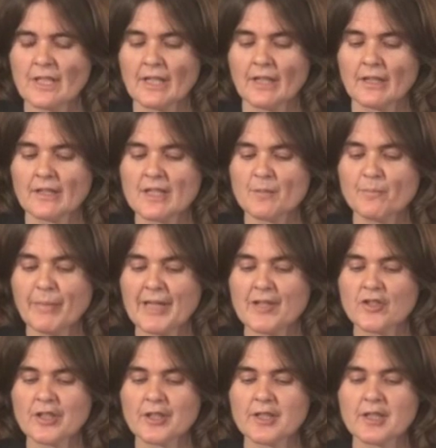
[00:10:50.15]
its
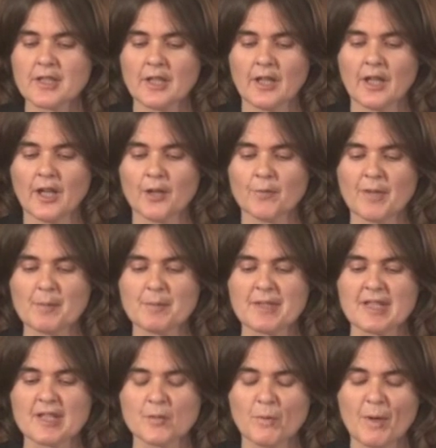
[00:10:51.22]
budget
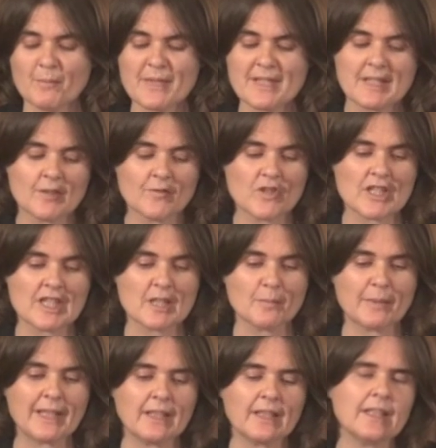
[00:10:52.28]
represents 1% of
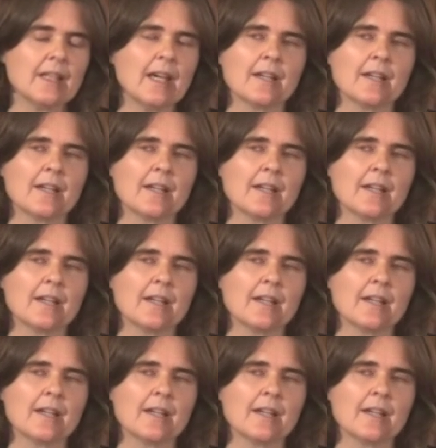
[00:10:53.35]
GDP,